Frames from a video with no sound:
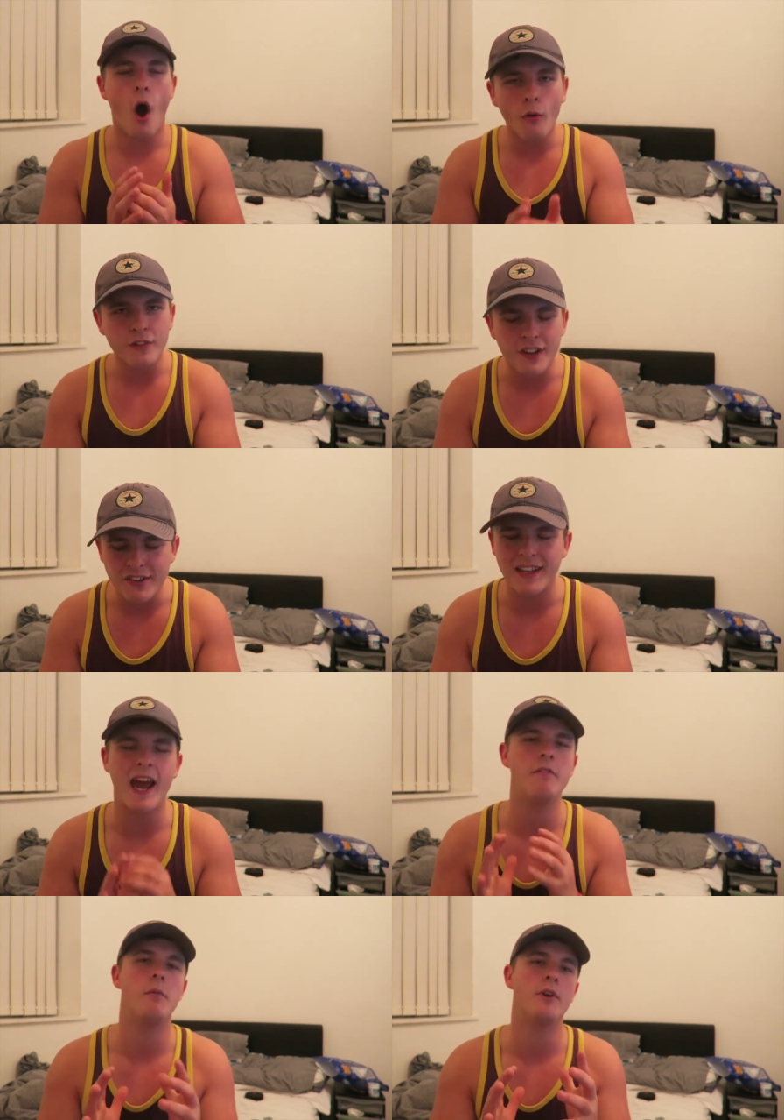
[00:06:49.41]
Obviously,
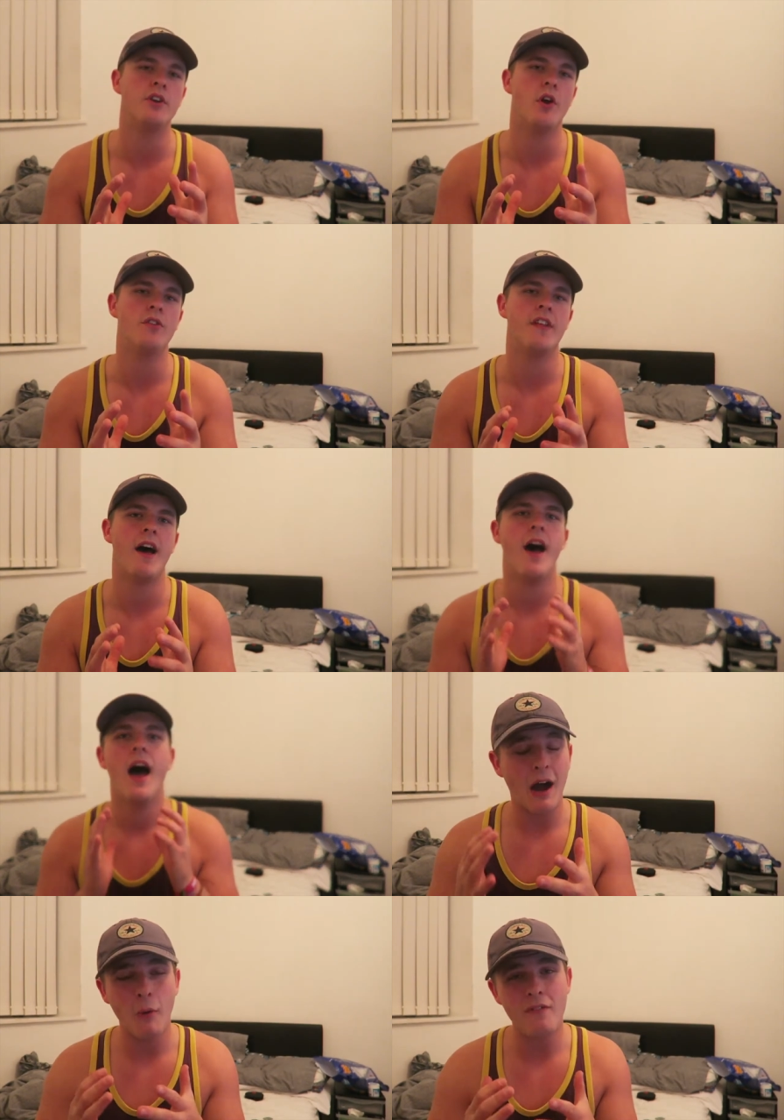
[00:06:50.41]
everybody knows that.
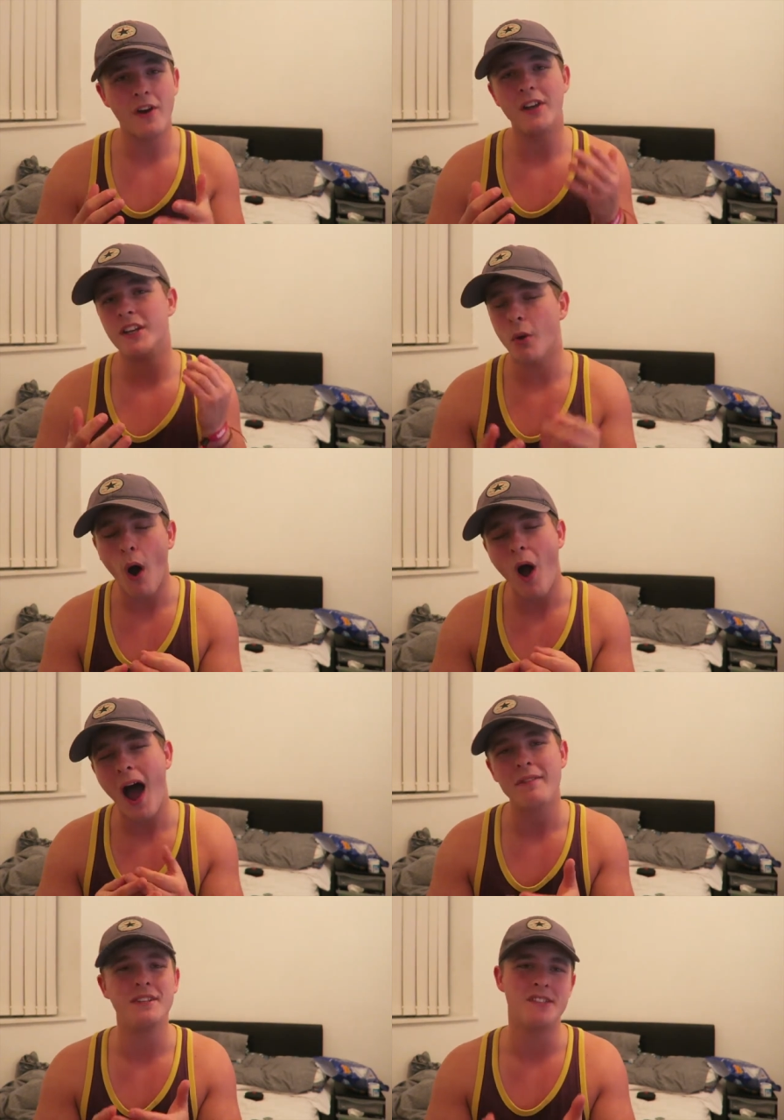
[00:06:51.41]
However, you are
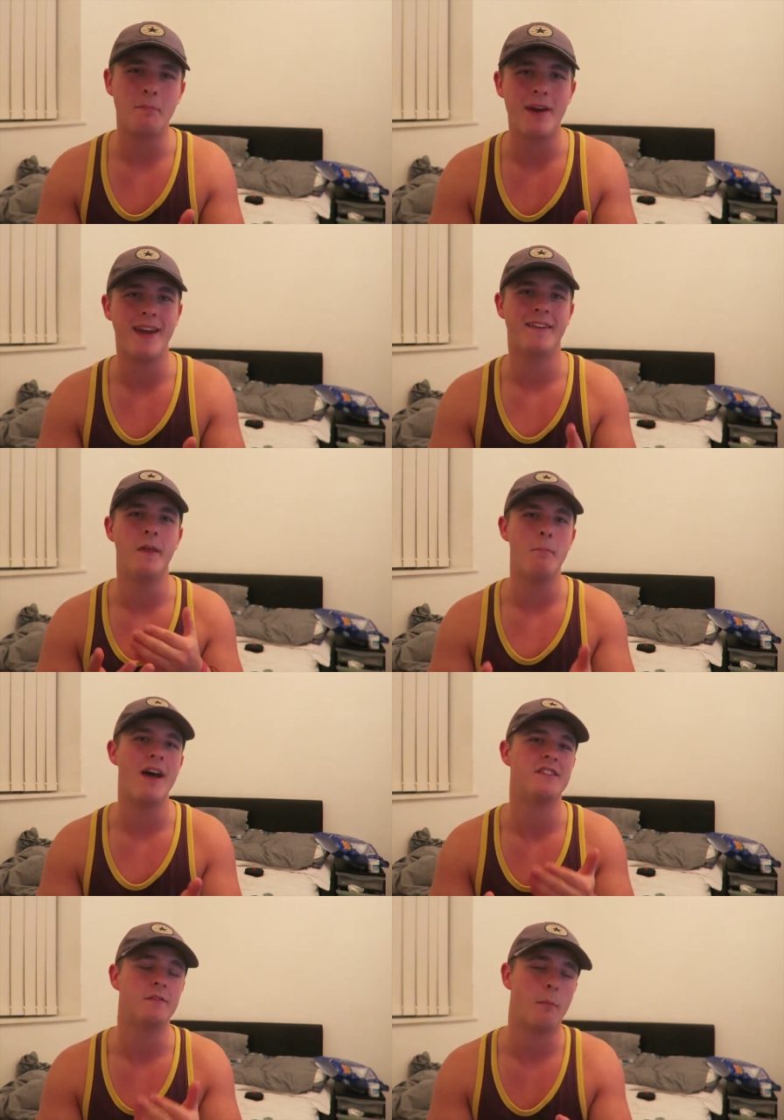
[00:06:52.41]
having to pick the
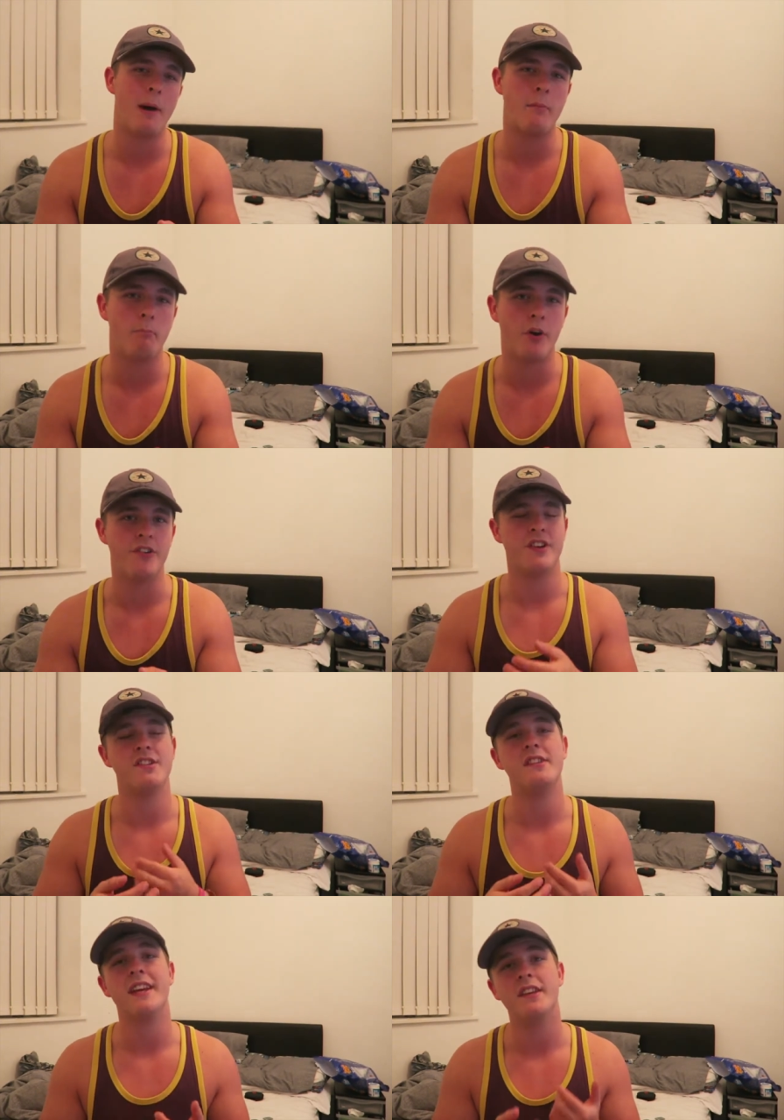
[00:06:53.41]
best of a bad bunch,
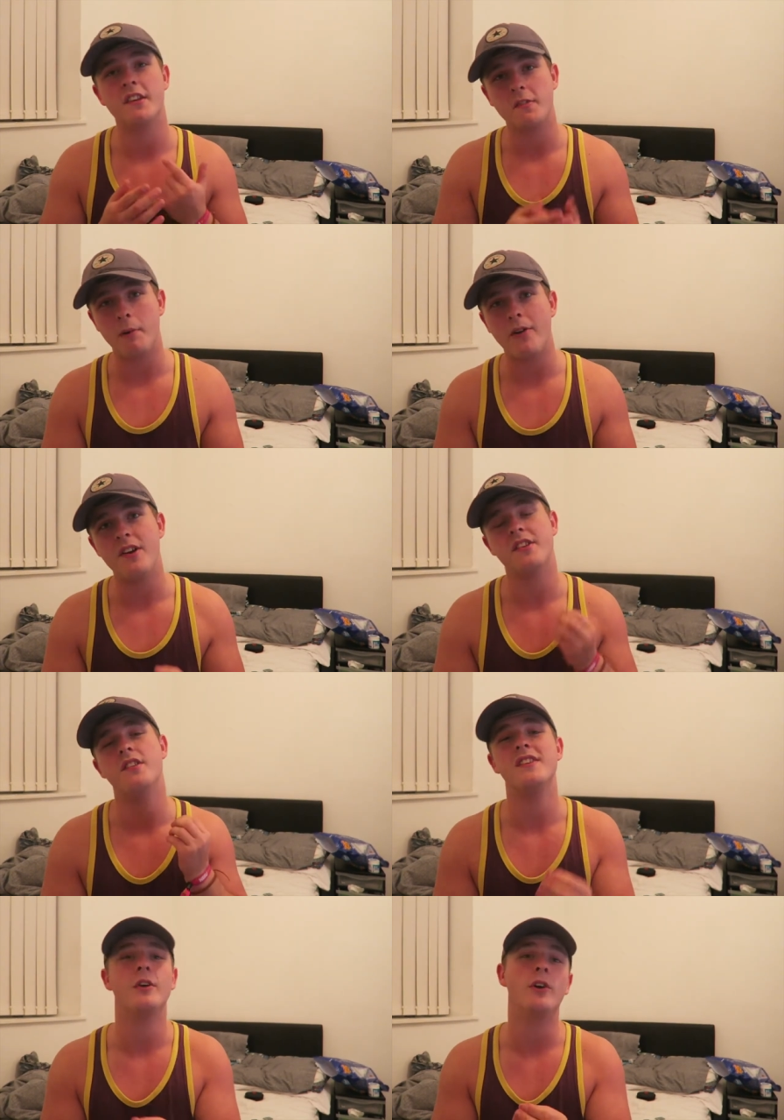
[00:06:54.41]
and sticking to spirits
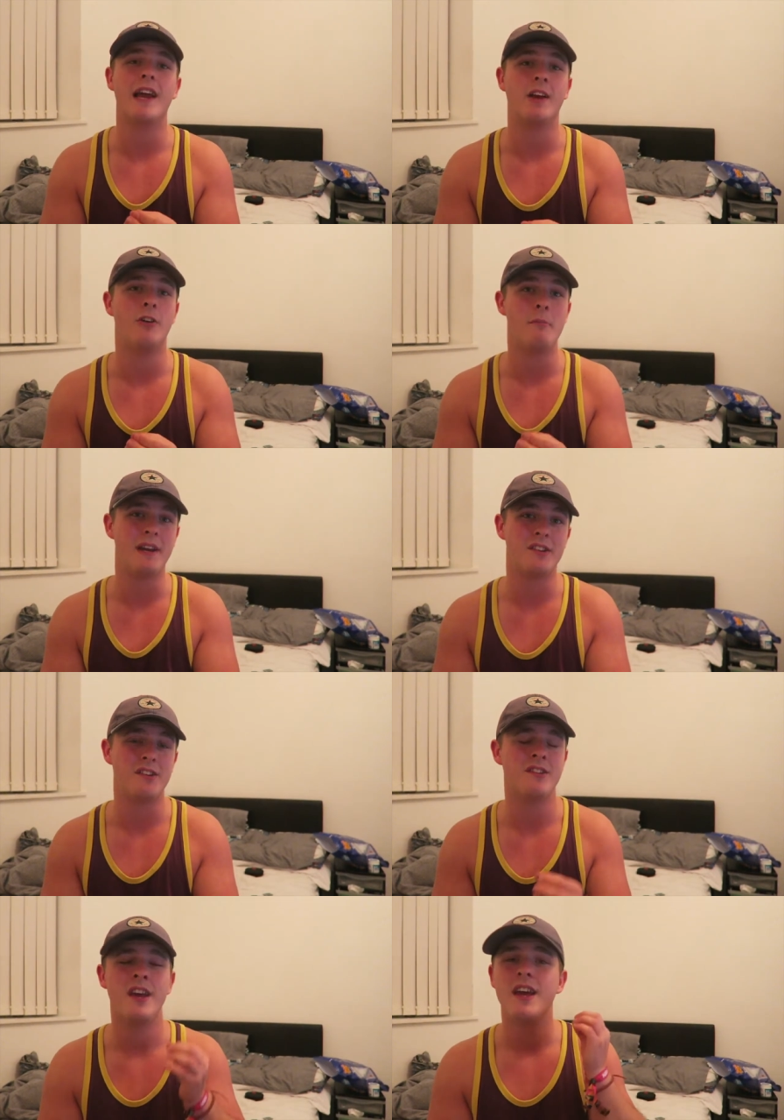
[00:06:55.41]
and zero calorie
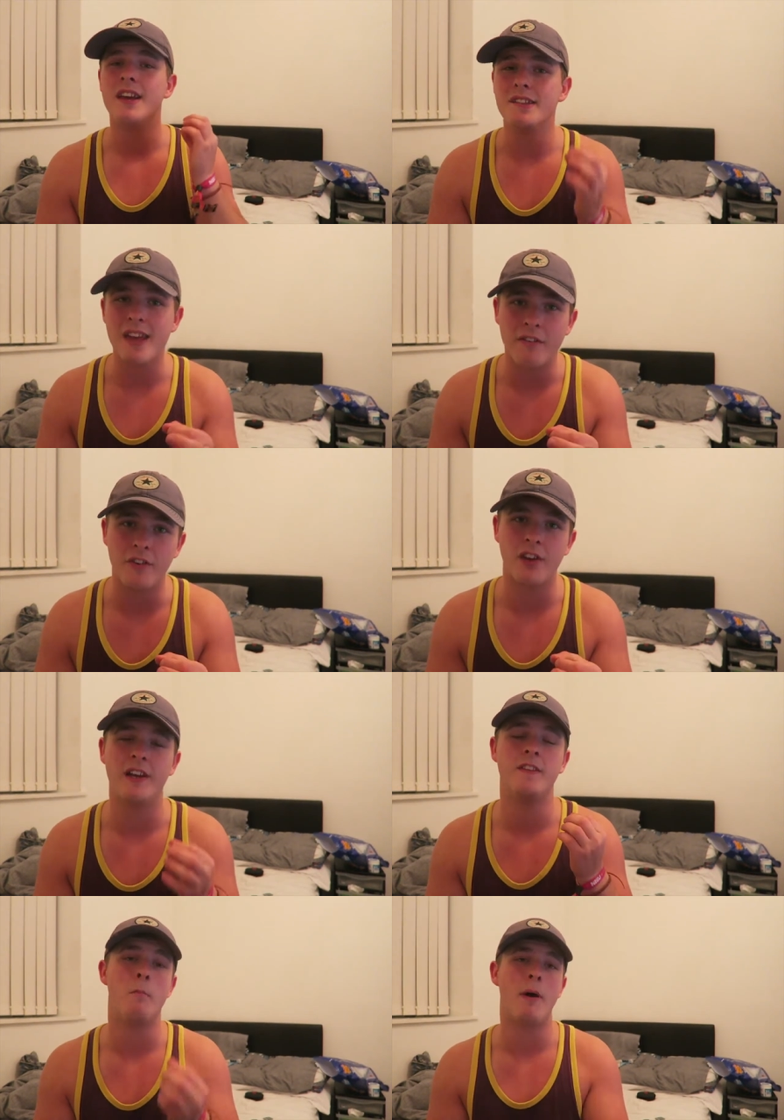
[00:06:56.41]
mixes is
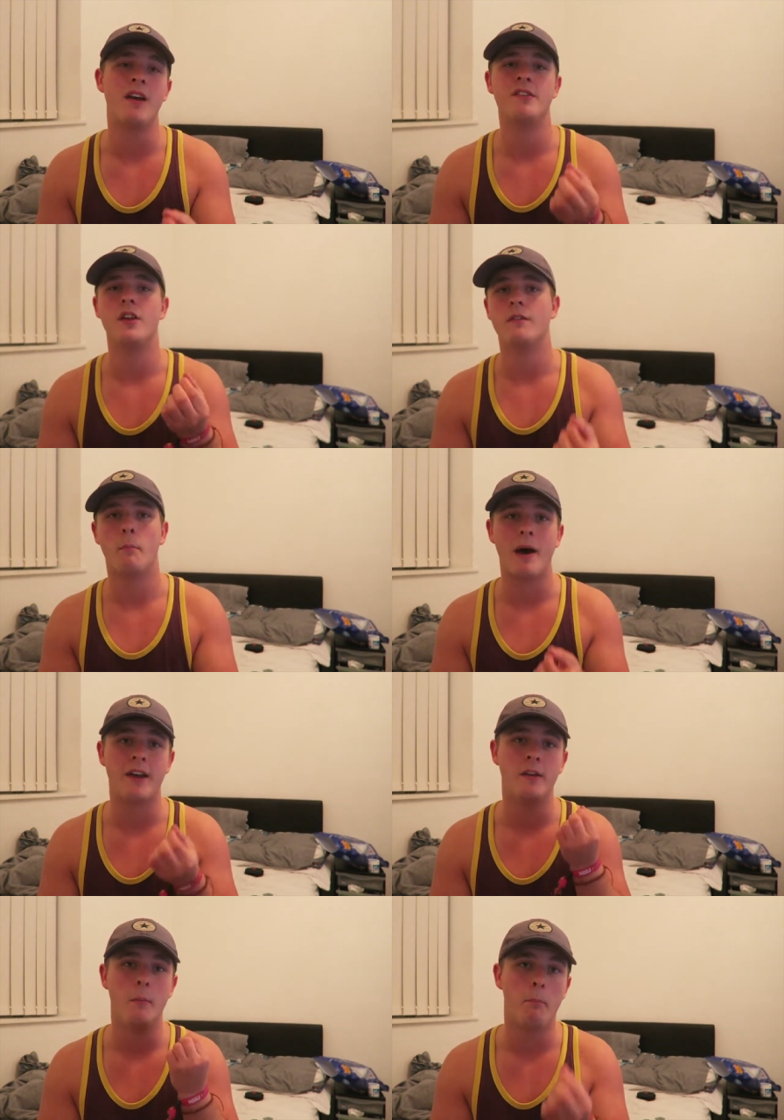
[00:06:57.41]
definitely the best of a
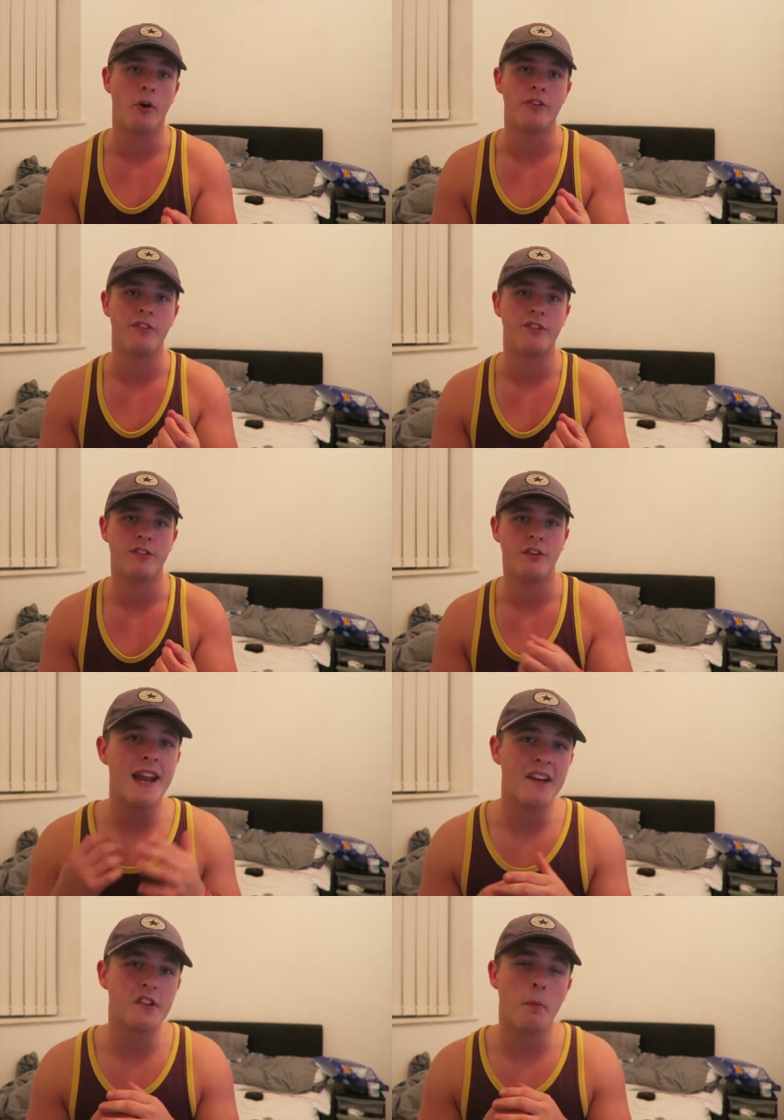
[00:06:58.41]
bad bunch.
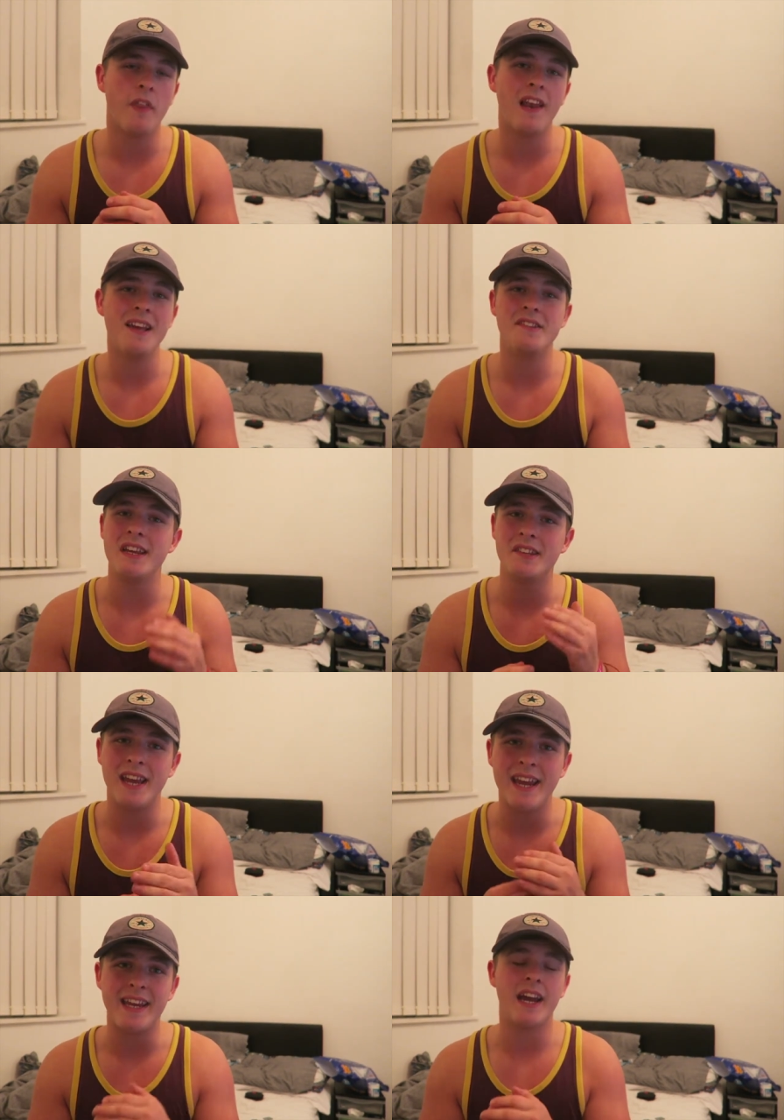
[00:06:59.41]
Next up on the list is
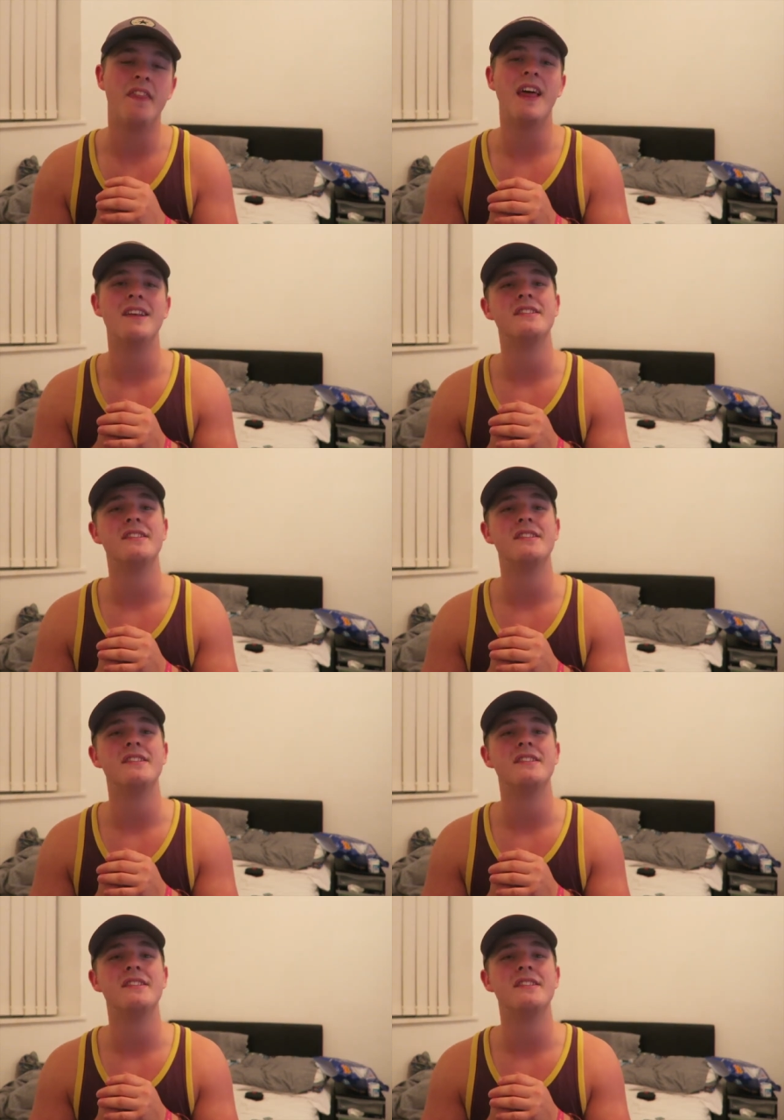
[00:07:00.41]
E, and that